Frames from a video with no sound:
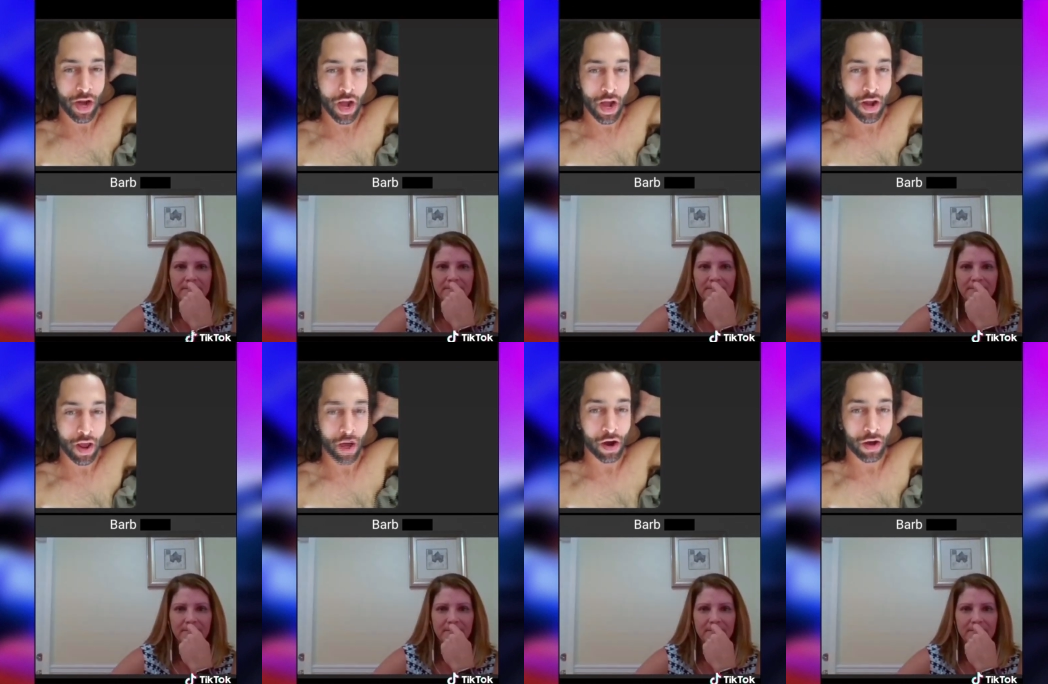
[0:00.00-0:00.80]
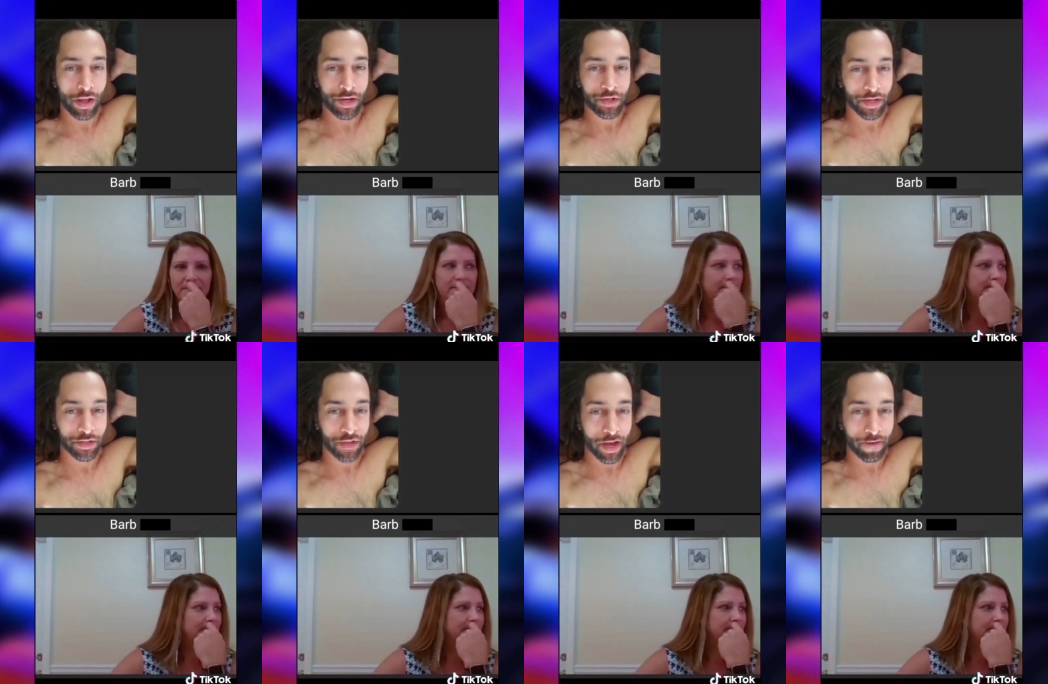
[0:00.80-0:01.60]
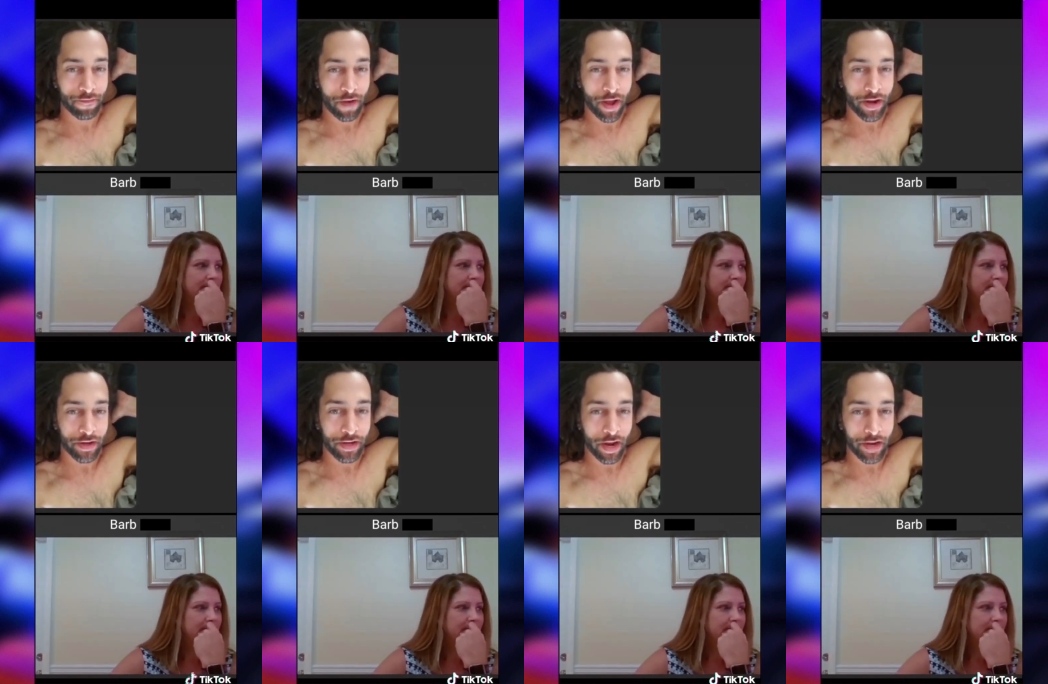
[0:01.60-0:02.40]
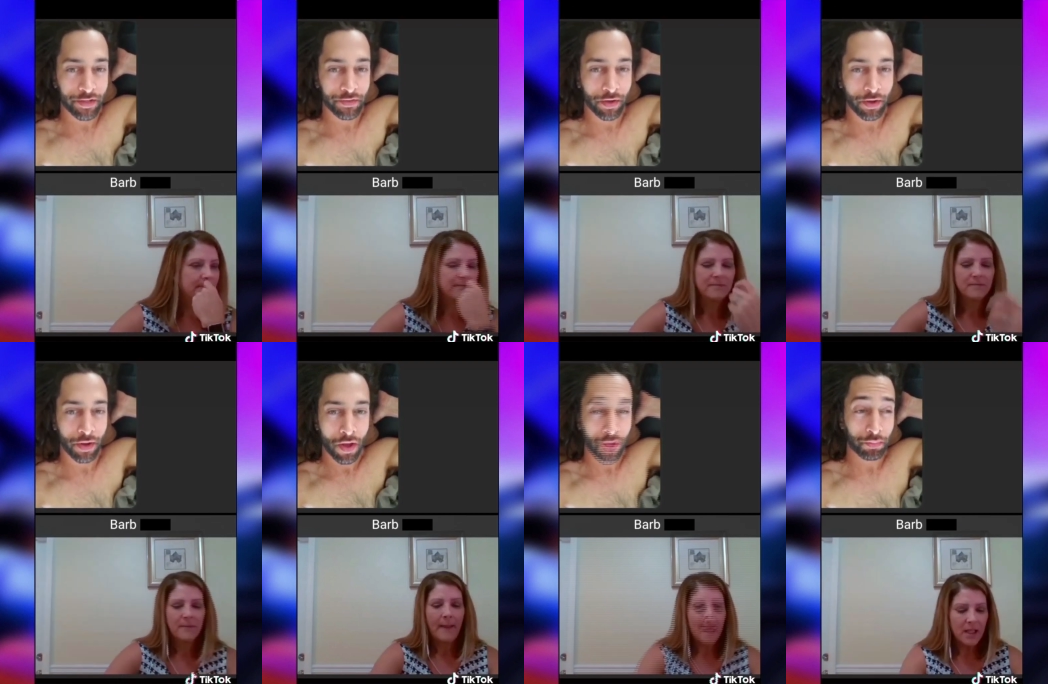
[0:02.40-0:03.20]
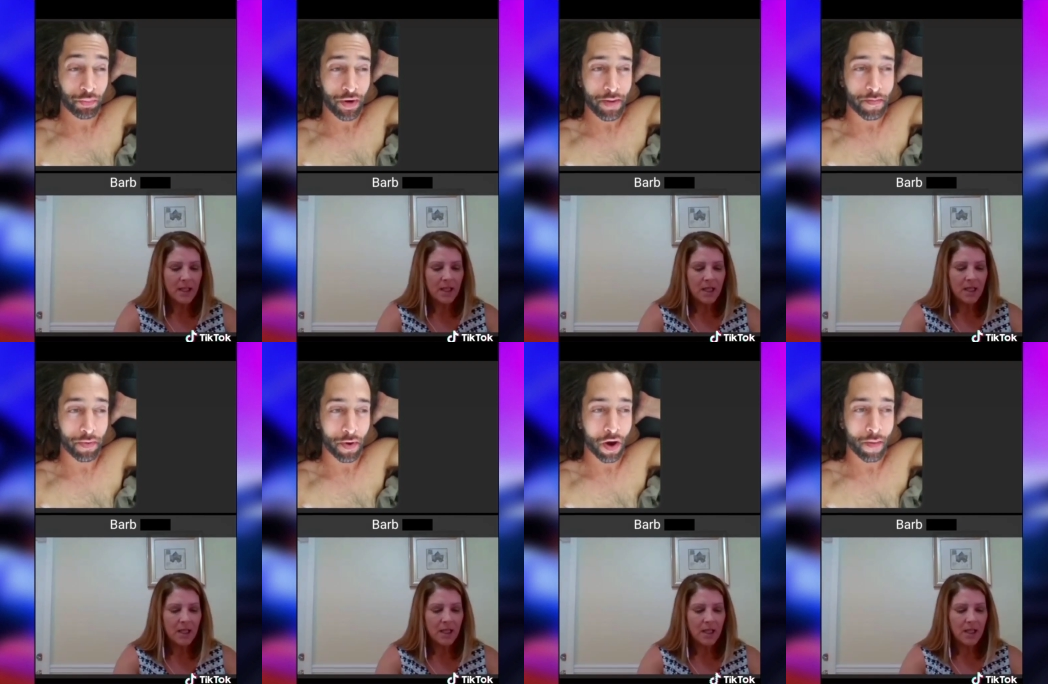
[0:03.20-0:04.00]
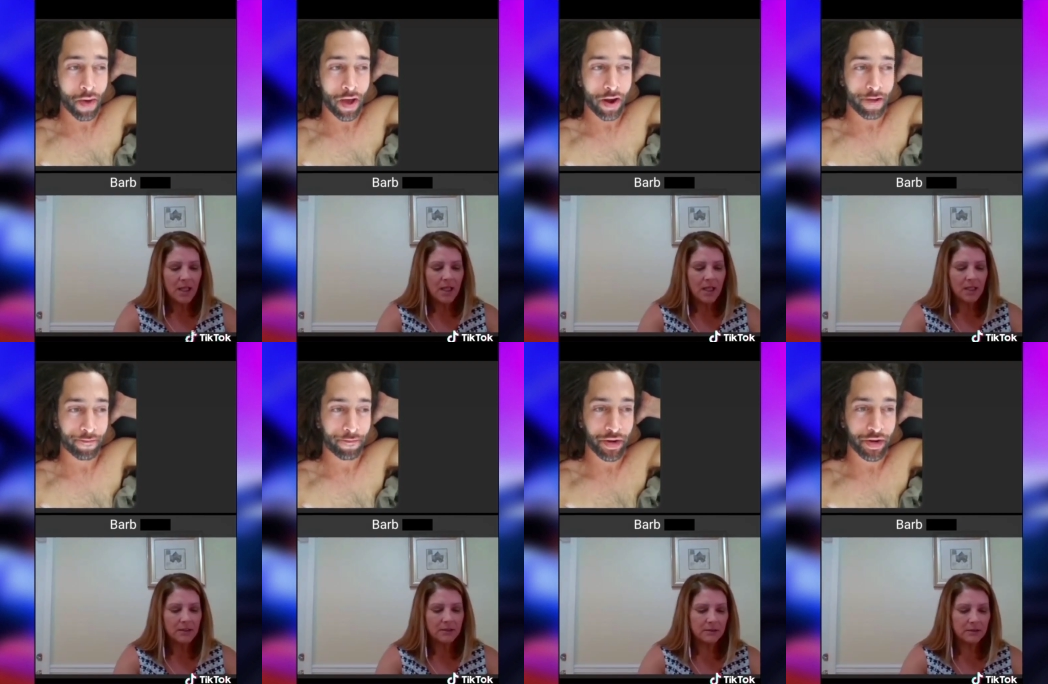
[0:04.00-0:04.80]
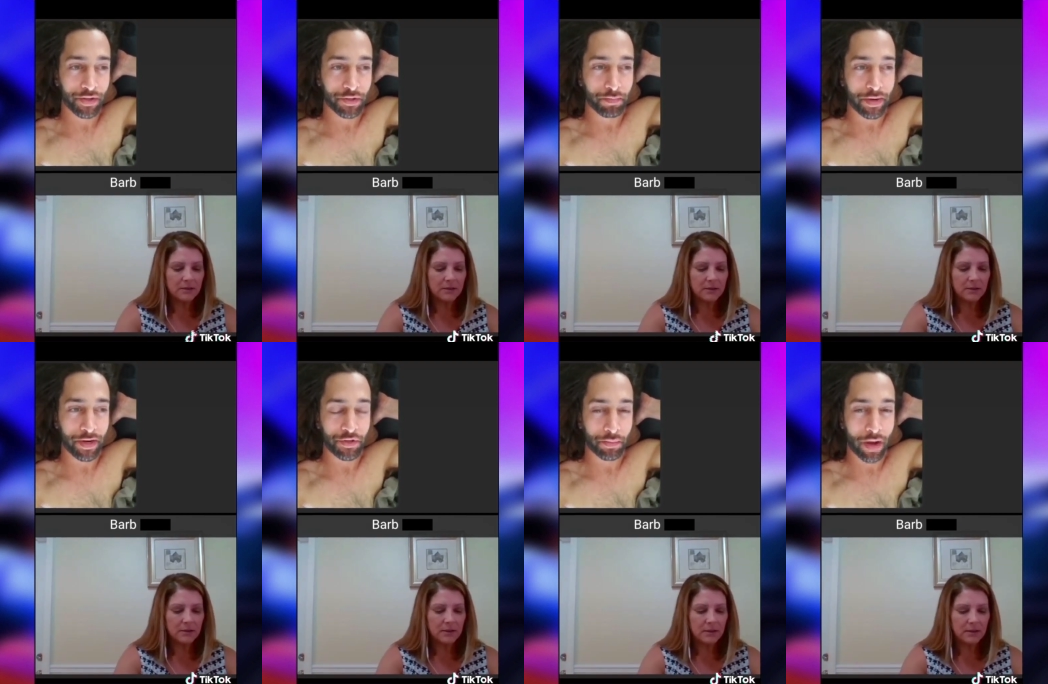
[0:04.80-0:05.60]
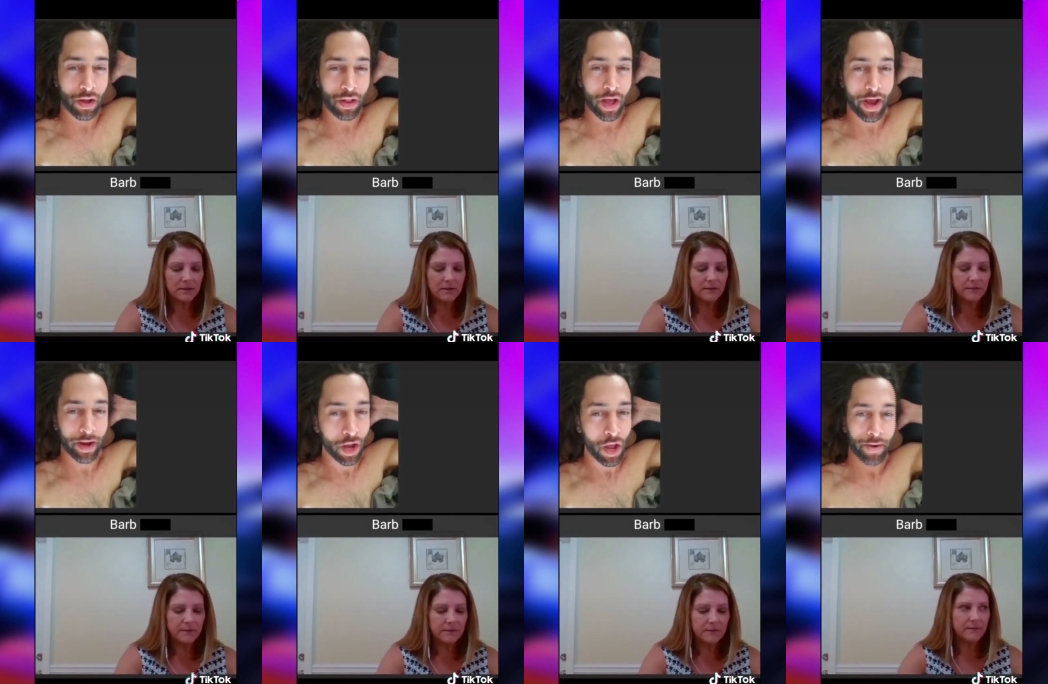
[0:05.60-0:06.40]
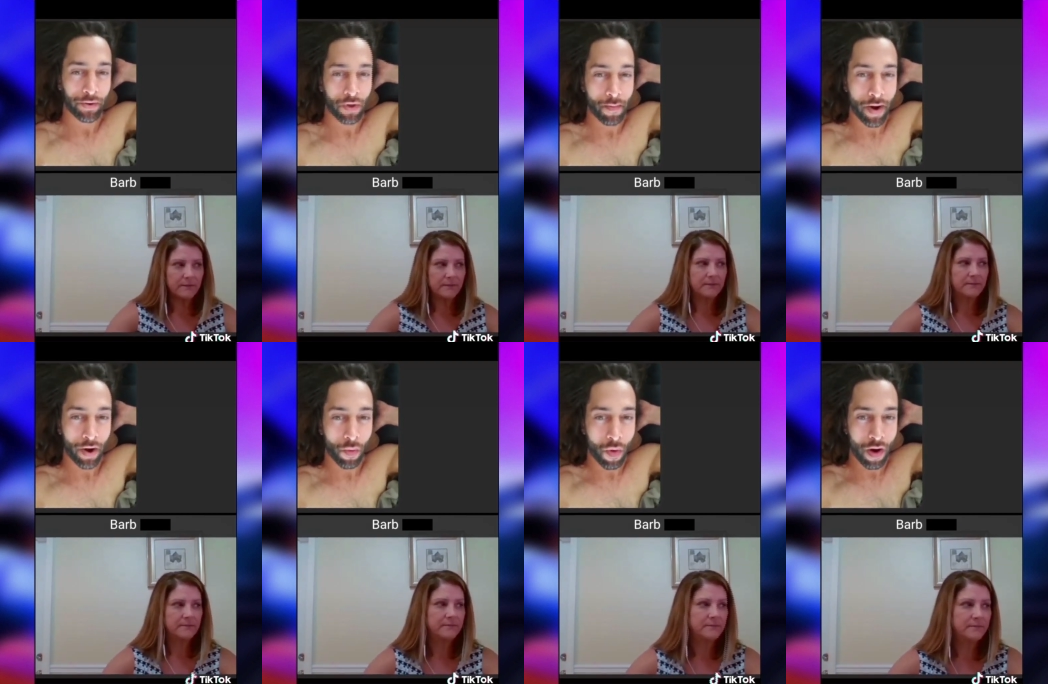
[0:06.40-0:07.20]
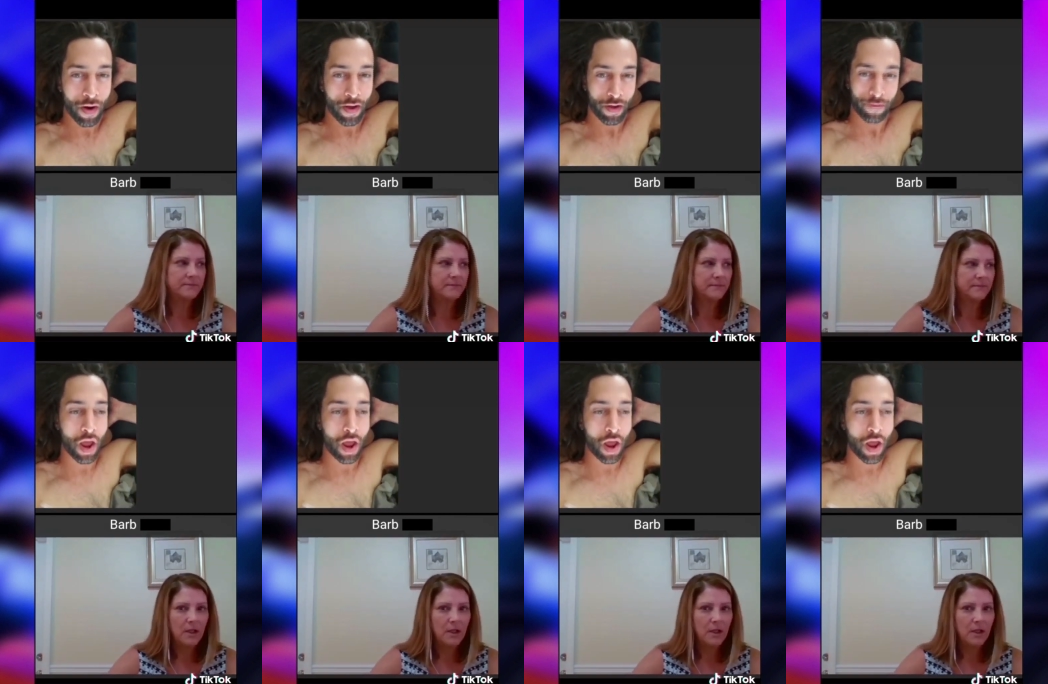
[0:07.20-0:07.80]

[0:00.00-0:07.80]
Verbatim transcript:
Speaker 1: in college at Santa Fe in Gainesville. I was pretty bomb at it. I did a speech about like medical marijuana